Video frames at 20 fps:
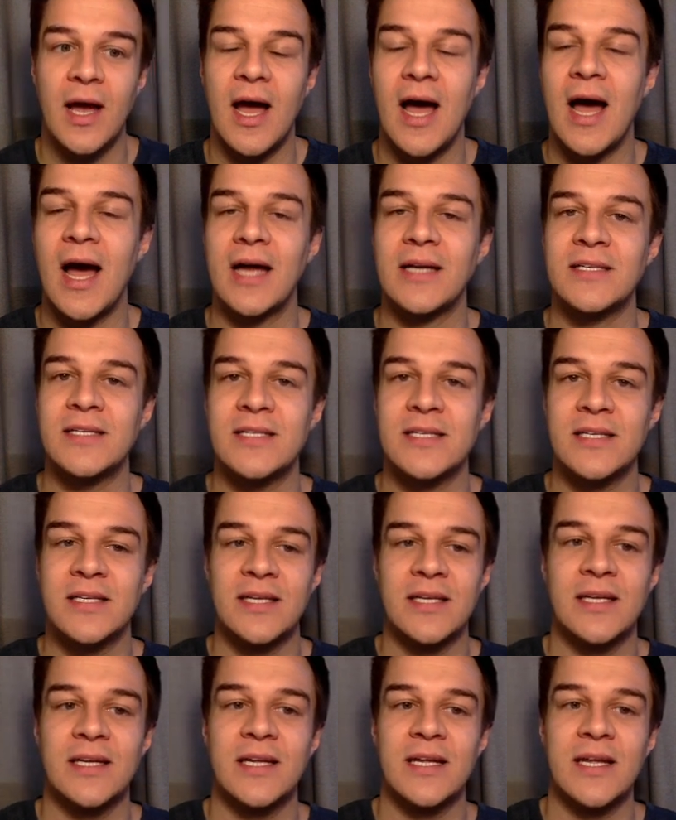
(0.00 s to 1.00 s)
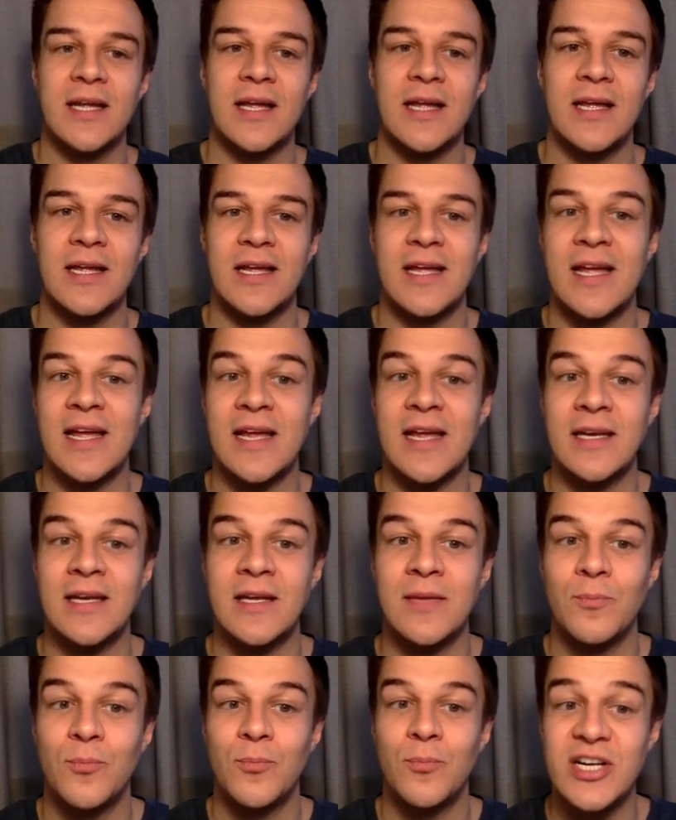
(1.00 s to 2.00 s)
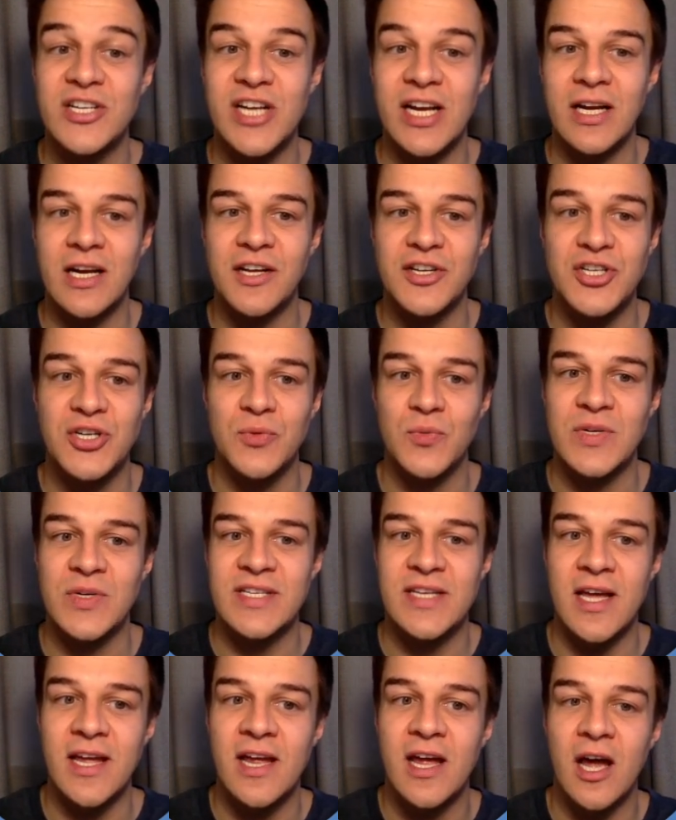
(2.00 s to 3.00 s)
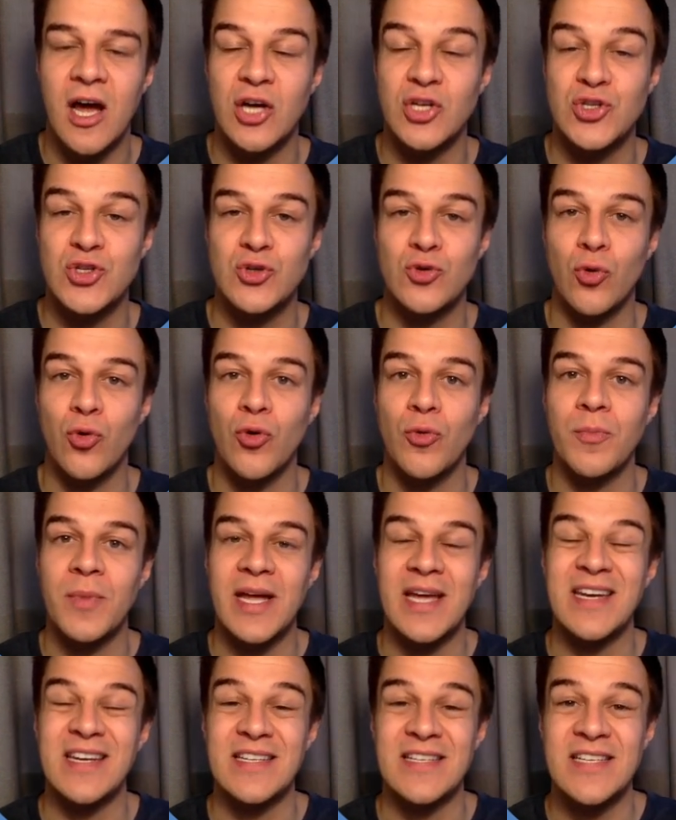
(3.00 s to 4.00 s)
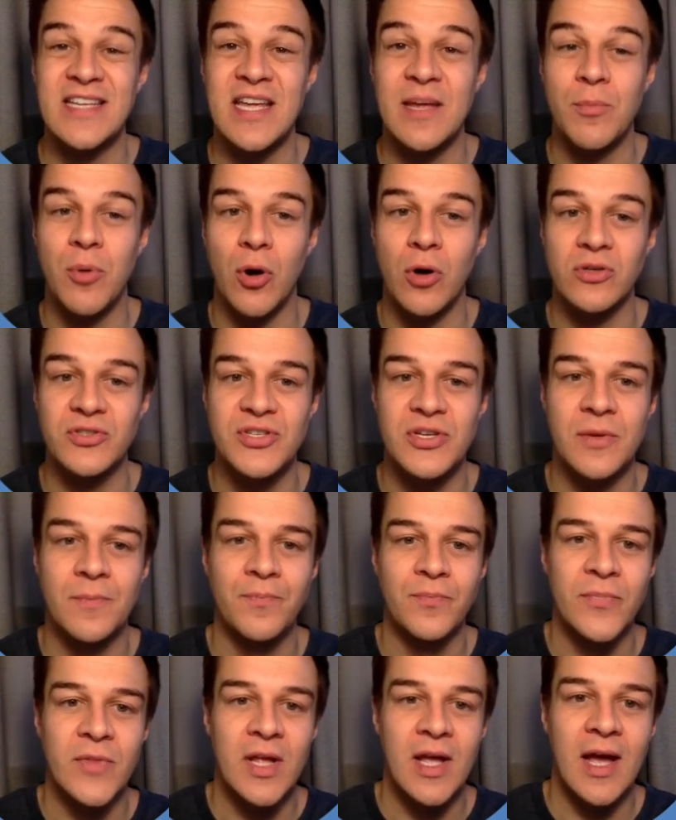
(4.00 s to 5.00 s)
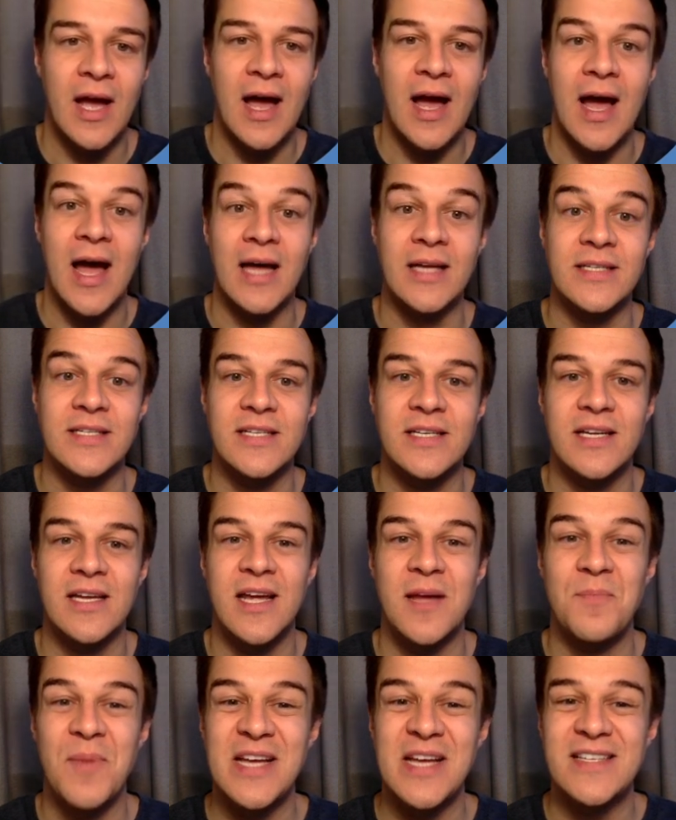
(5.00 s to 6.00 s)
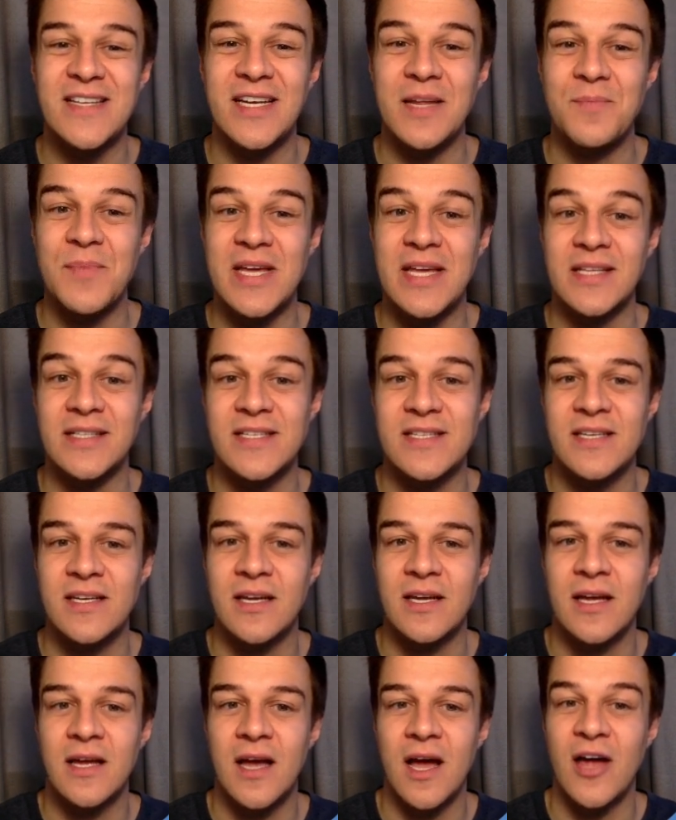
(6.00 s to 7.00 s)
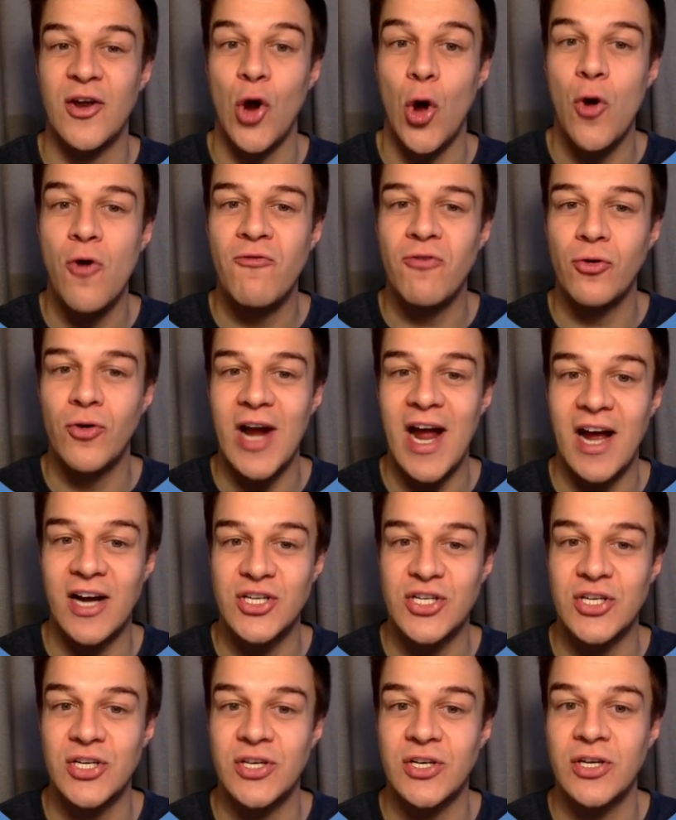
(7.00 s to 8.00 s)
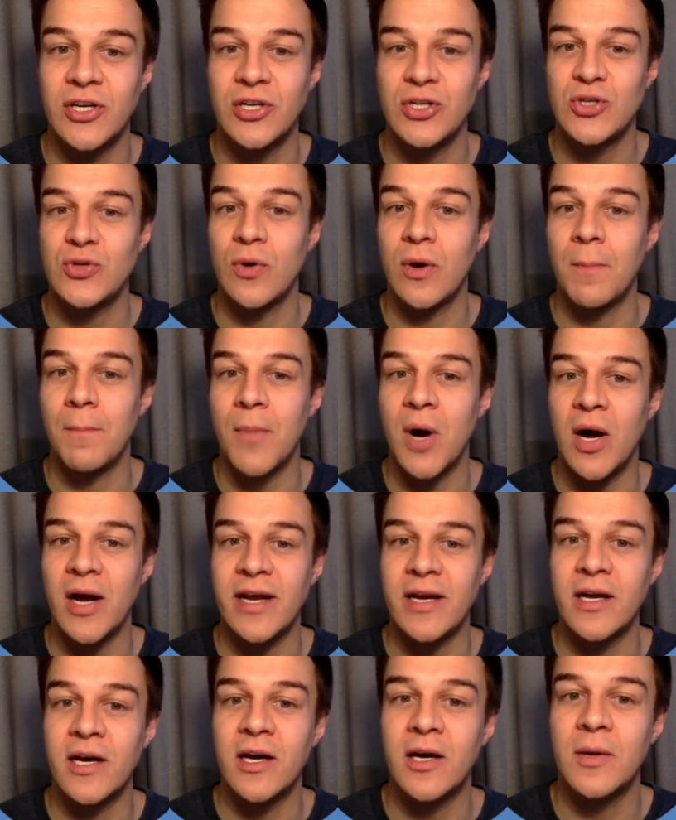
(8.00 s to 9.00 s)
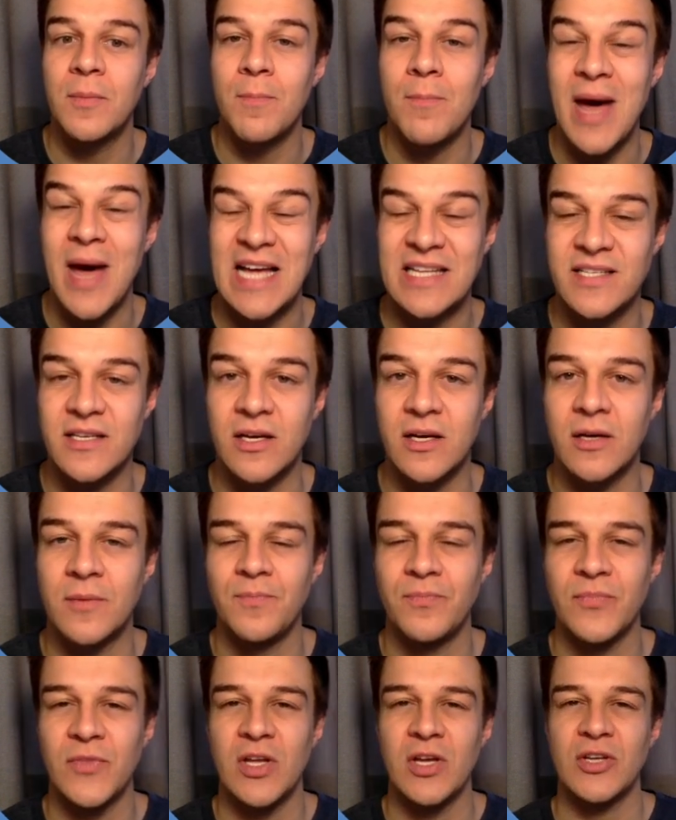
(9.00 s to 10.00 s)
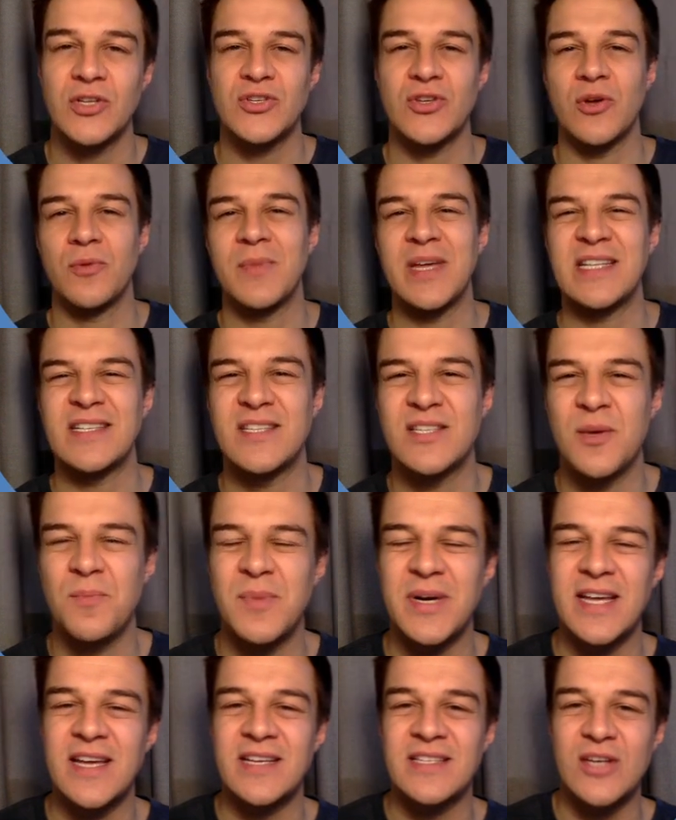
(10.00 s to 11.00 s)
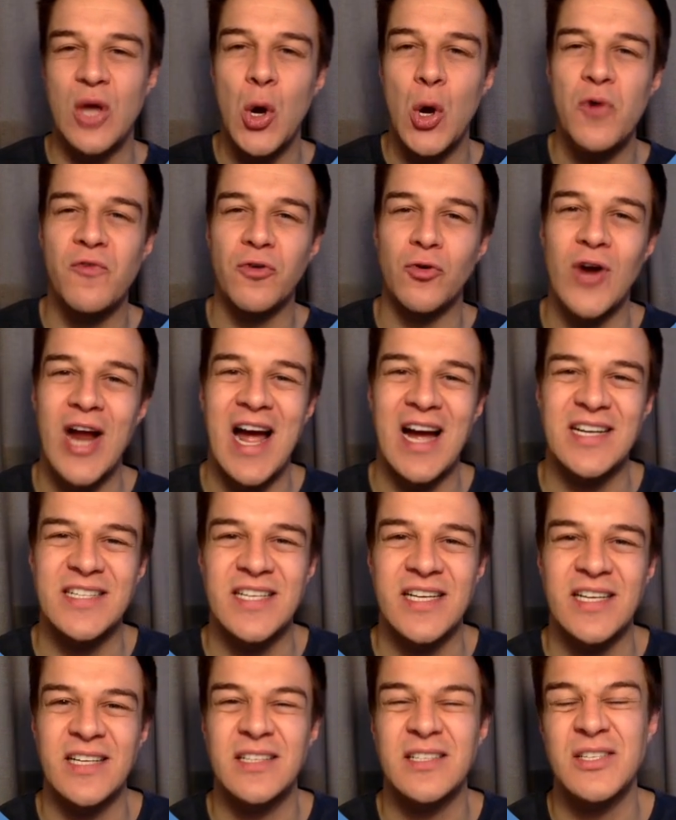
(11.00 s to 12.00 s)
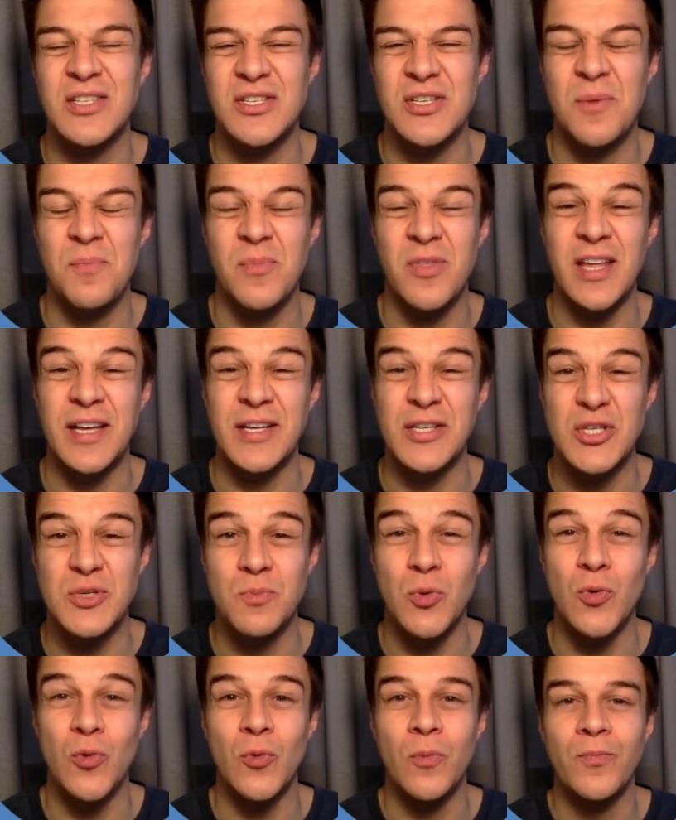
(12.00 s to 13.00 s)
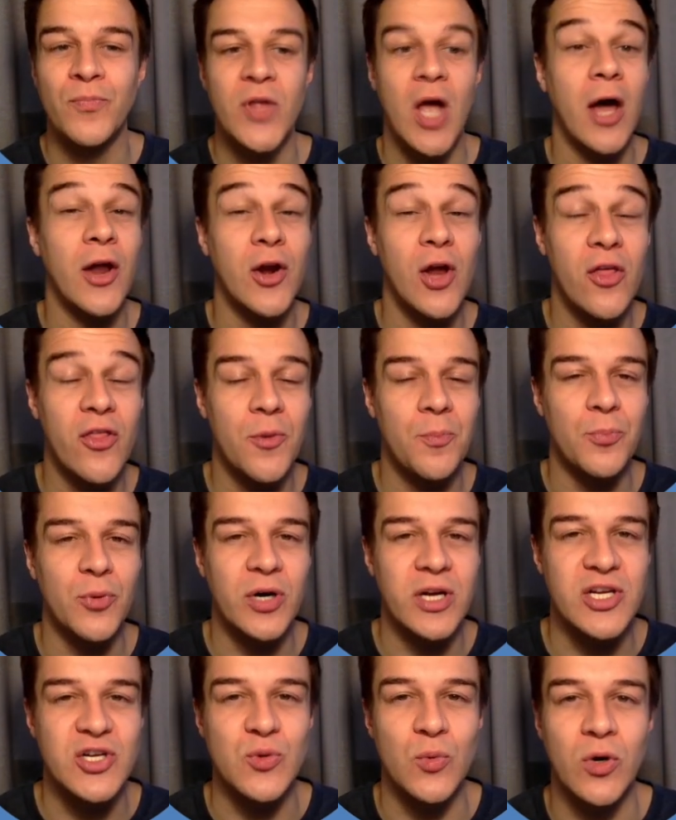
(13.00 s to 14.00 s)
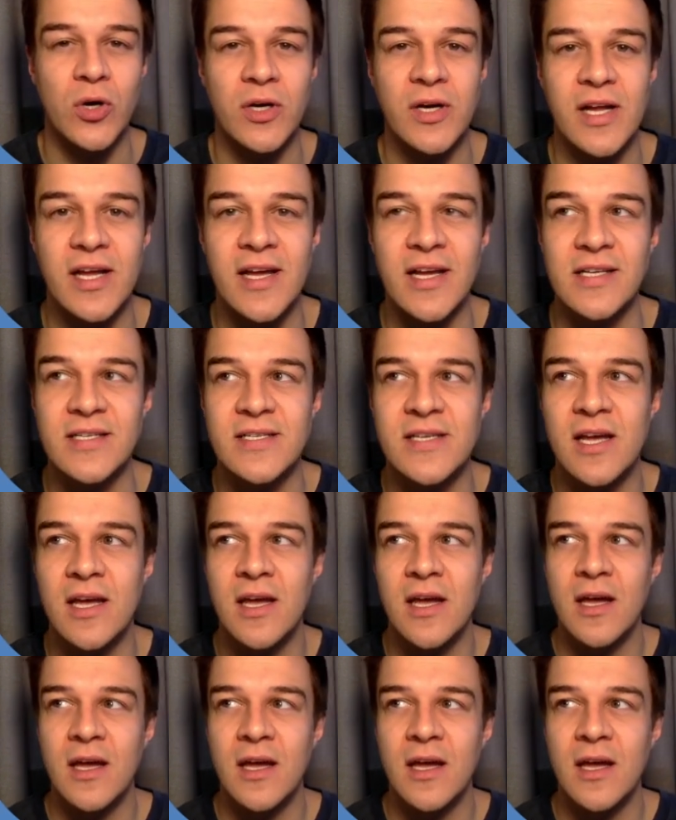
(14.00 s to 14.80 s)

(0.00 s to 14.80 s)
And in British English, we say a storm in a teapot. And it basically means an overreaction to a minor matter. So it means somebody is overreacting to something small. Another British one is